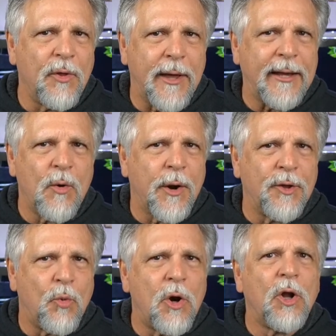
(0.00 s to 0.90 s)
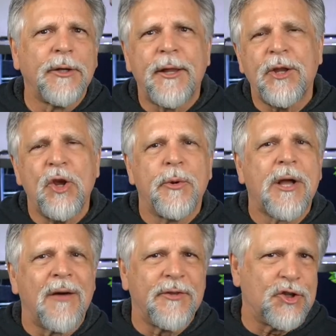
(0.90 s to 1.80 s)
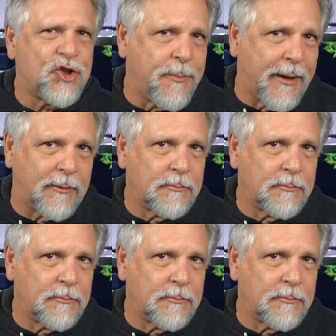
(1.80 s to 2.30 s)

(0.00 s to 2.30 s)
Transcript: anywhere in the world, and then you would cover the shipping.